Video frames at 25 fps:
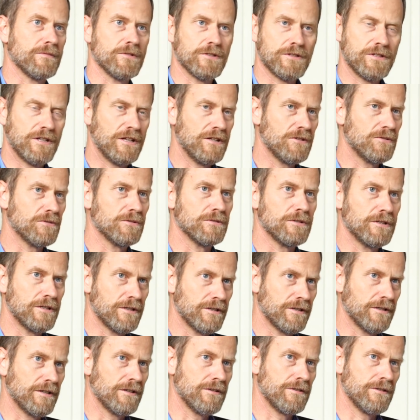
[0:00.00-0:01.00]

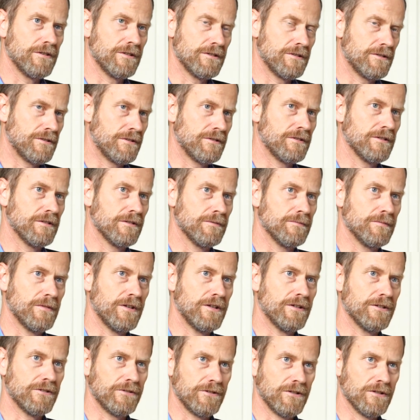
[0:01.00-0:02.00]
stakeholder in this
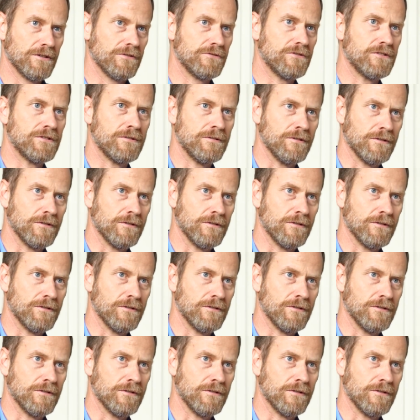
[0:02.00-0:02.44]
area of